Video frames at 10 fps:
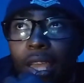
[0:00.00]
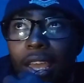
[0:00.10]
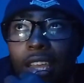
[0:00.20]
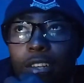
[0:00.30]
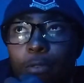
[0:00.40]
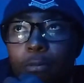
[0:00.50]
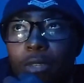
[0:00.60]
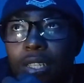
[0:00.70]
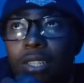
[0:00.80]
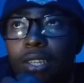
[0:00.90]
And
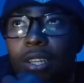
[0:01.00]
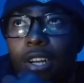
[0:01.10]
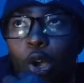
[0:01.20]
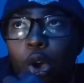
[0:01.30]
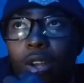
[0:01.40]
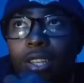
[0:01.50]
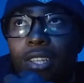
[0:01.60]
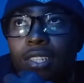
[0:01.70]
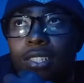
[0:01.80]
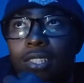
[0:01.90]
me recording
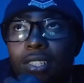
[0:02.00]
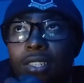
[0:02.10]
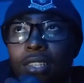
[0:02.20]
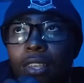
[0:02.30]
it